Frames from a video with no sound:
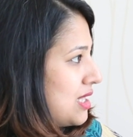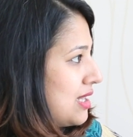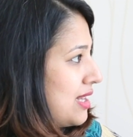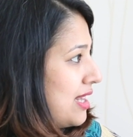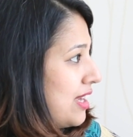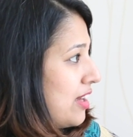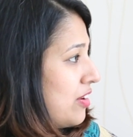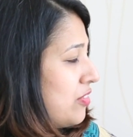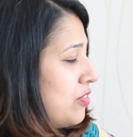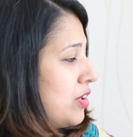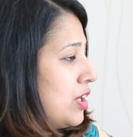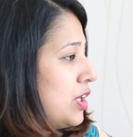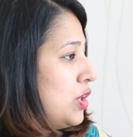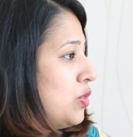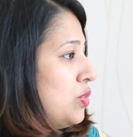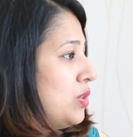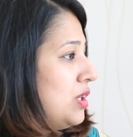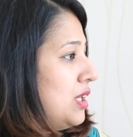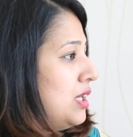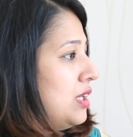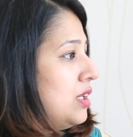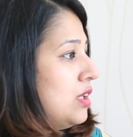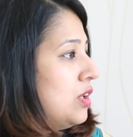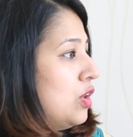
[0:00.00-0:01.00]
are there where you
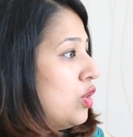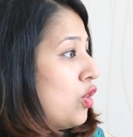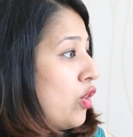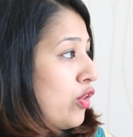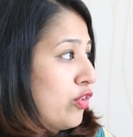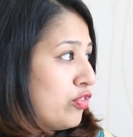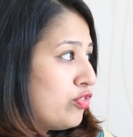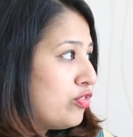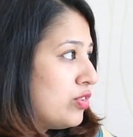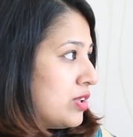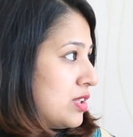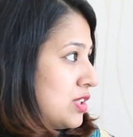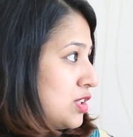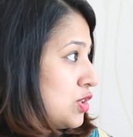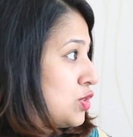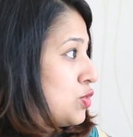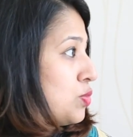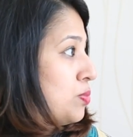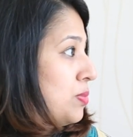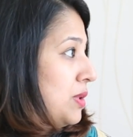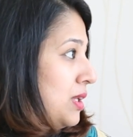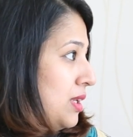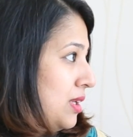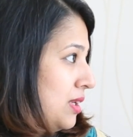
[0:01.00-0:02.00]
need a lot of funds to
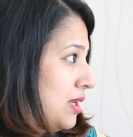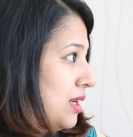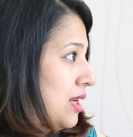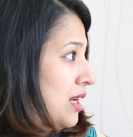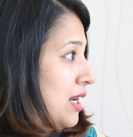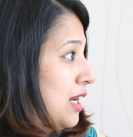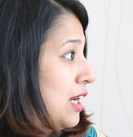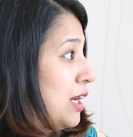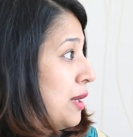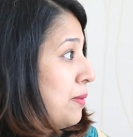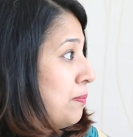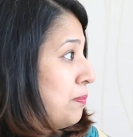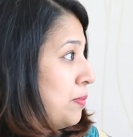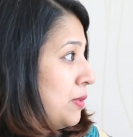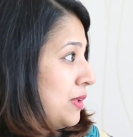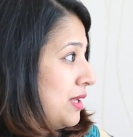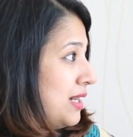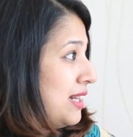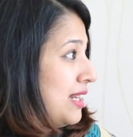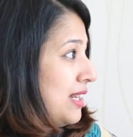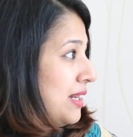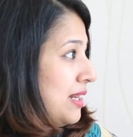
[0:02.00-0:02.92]
be put it